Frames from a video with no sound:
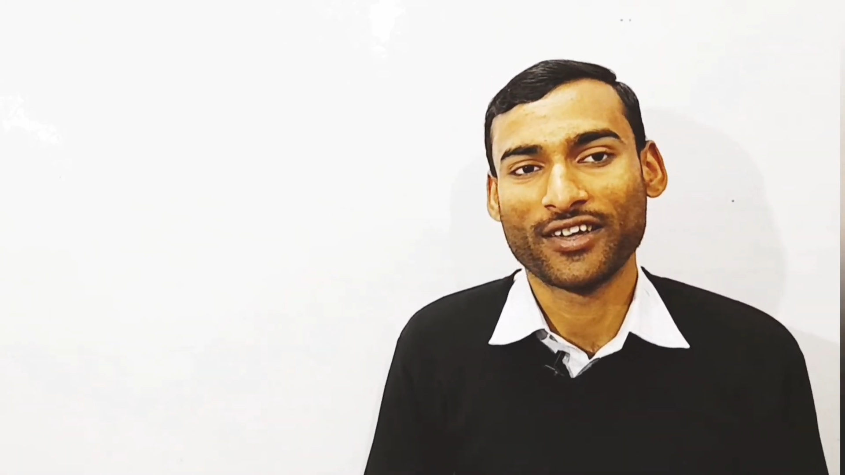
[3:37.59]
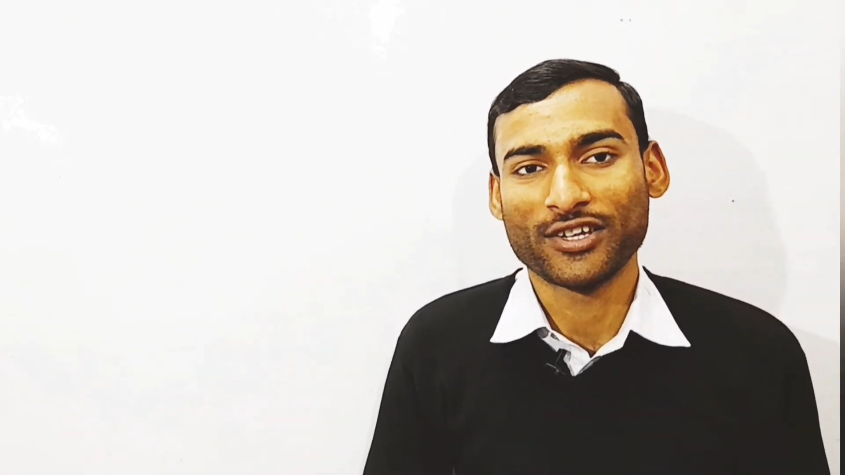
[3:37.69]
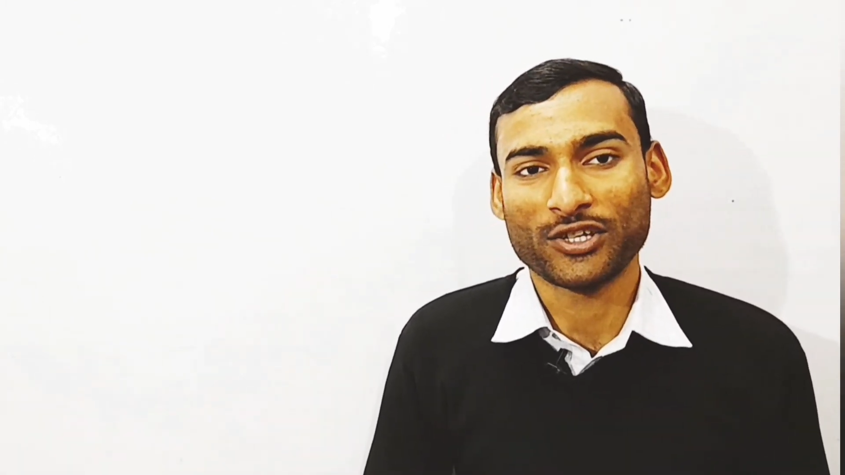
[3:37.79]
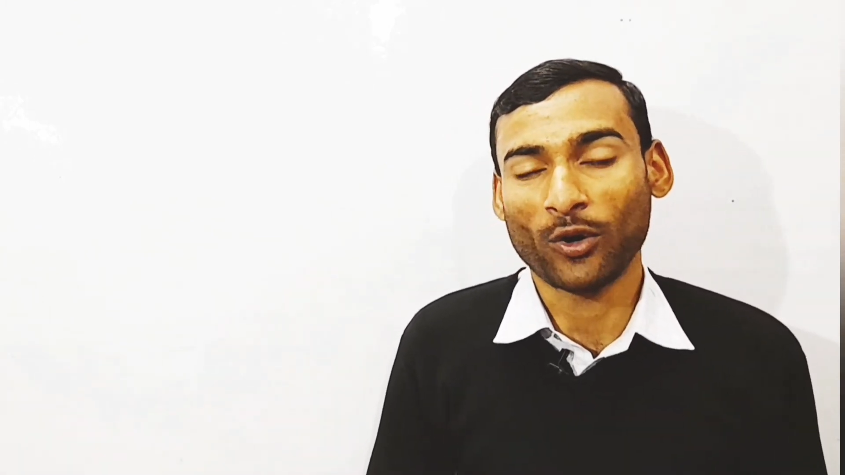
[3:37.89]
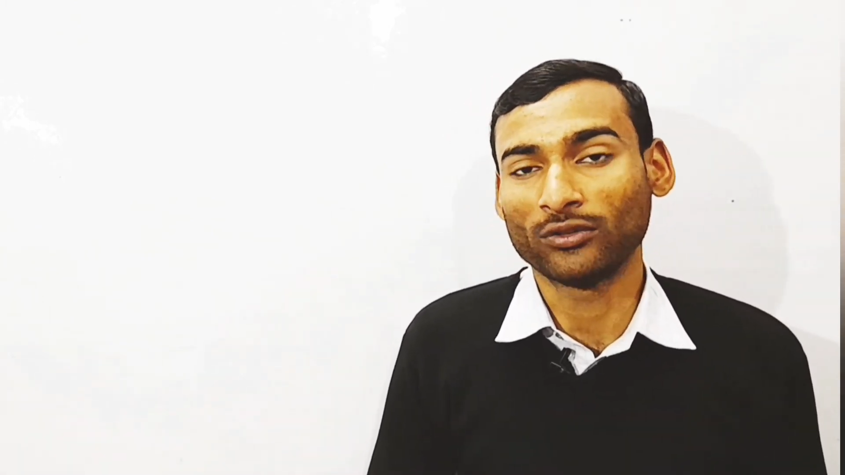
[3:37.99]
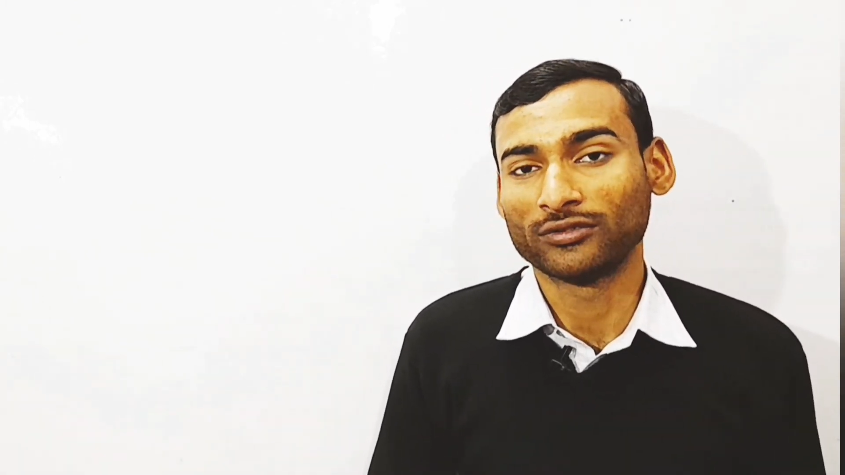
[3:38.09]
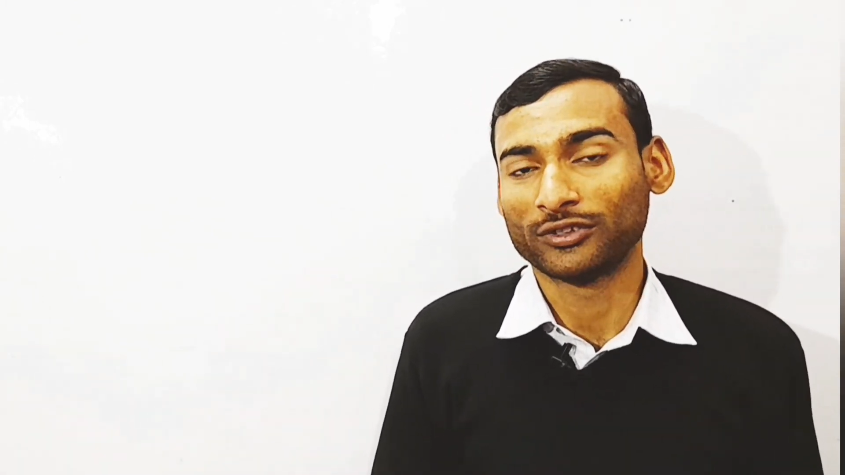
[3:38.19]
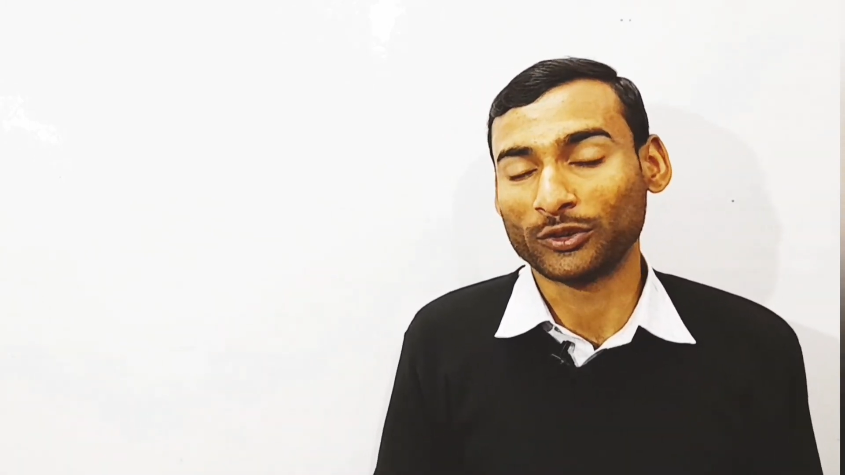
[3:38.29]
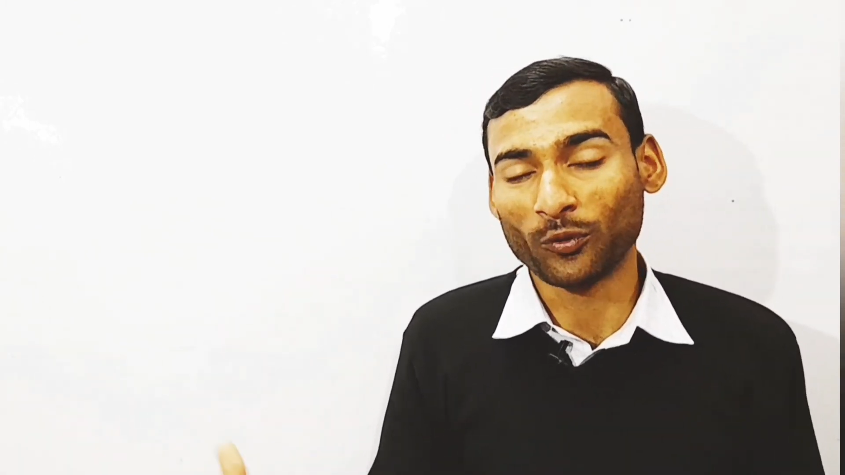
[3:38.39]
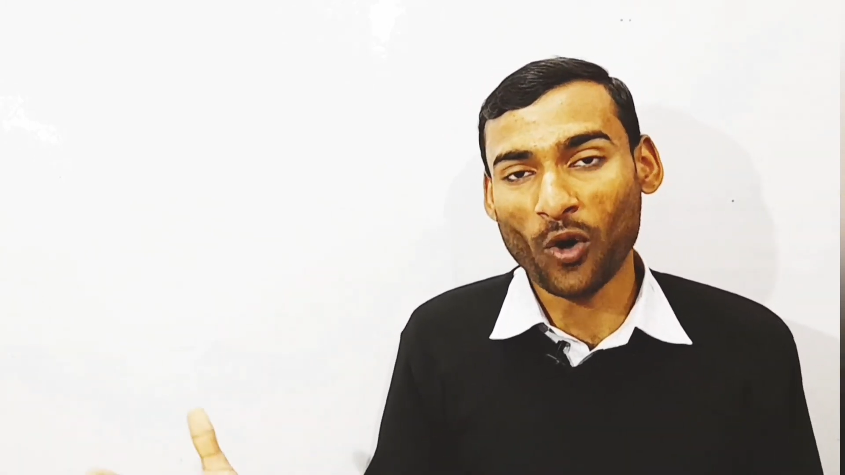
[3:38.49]
So
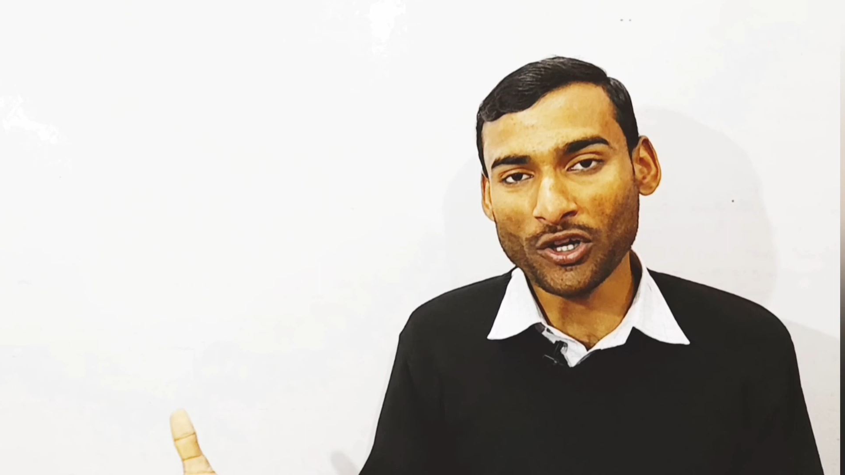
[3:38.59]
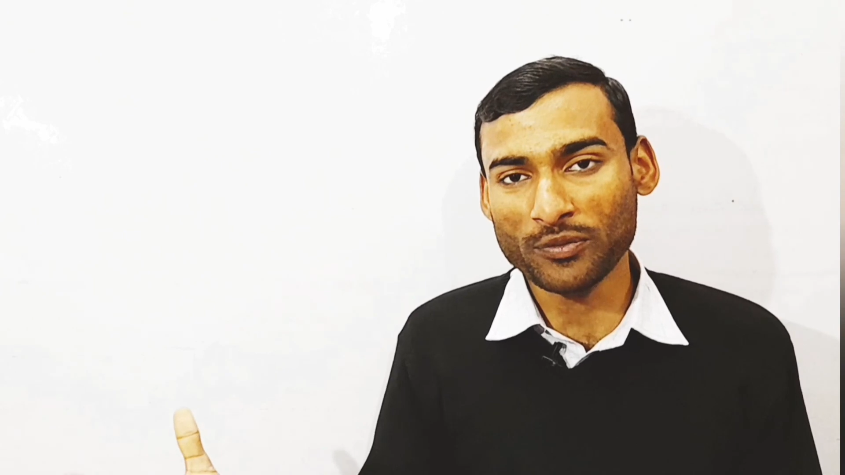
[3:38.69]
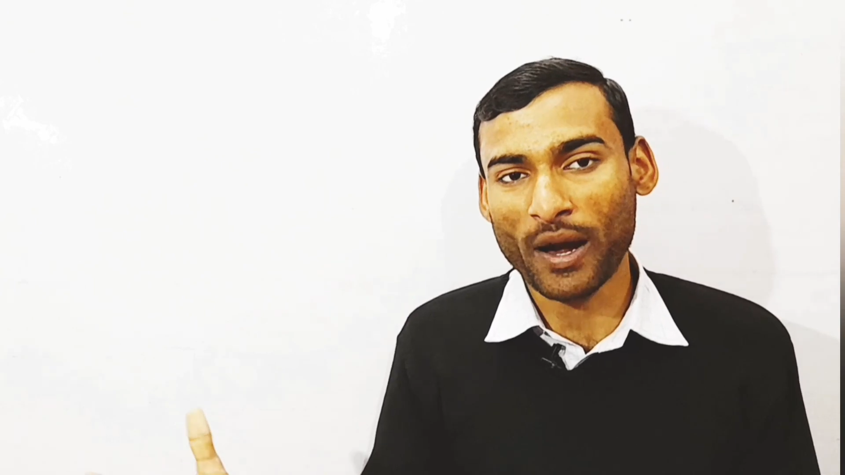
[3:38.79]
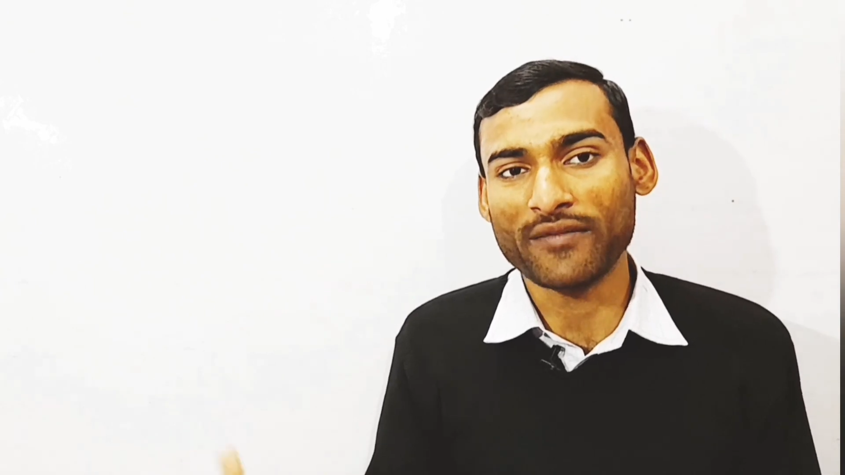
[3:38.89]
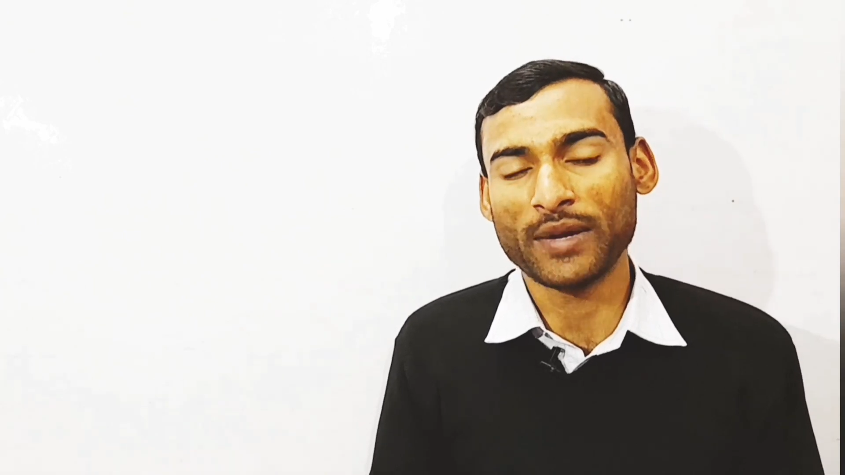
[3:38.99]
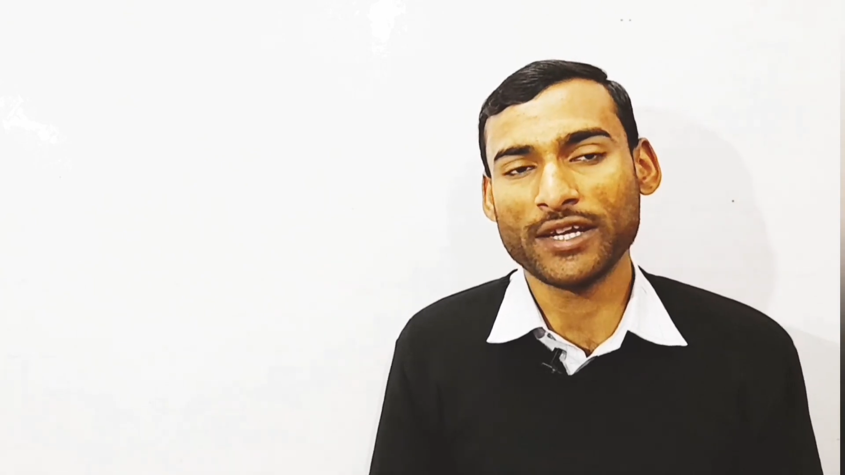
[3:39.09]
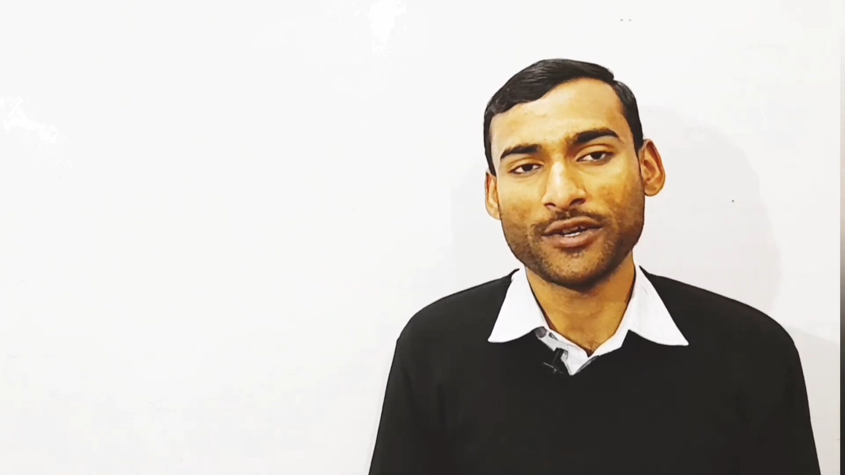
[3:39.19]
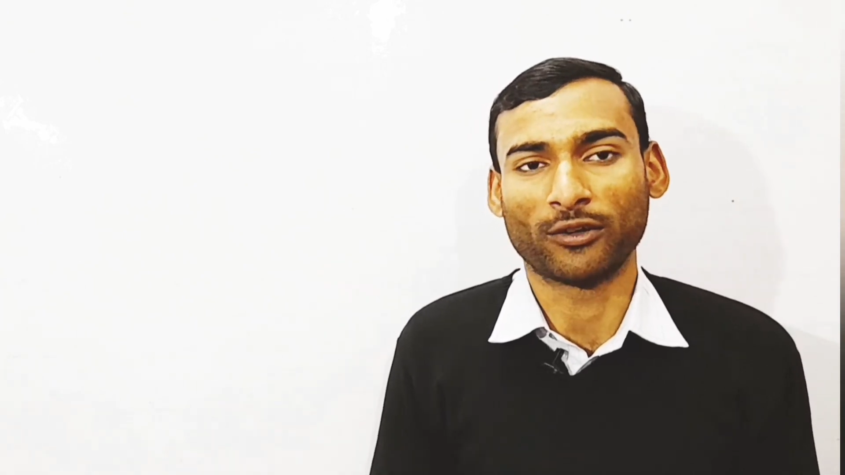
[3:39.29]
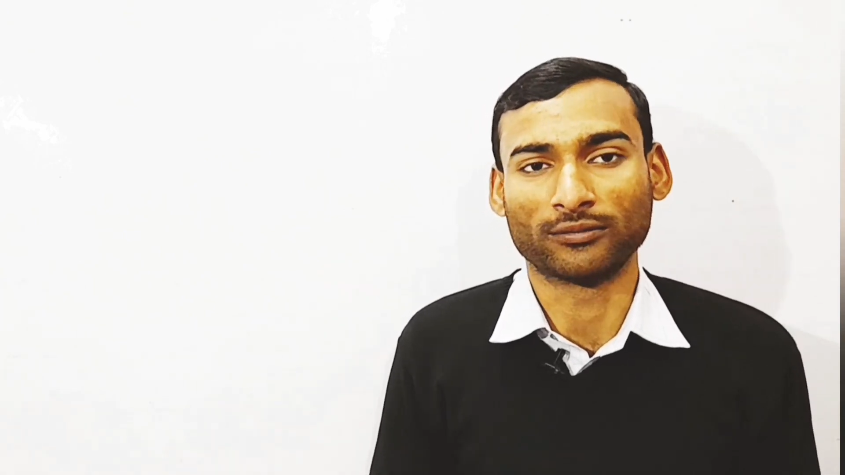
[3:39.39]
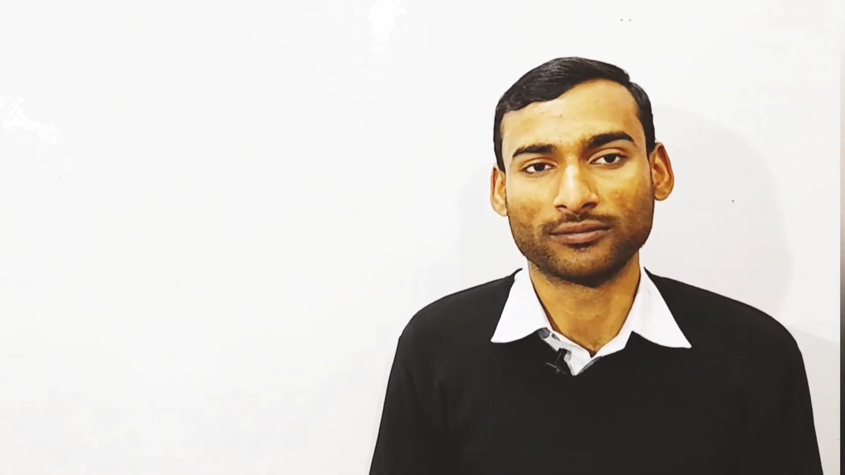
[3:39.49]
you watch my
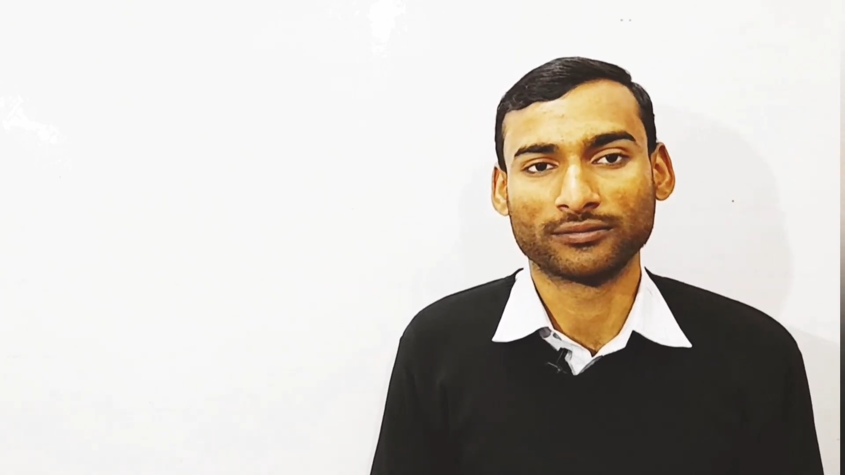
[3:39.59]
video.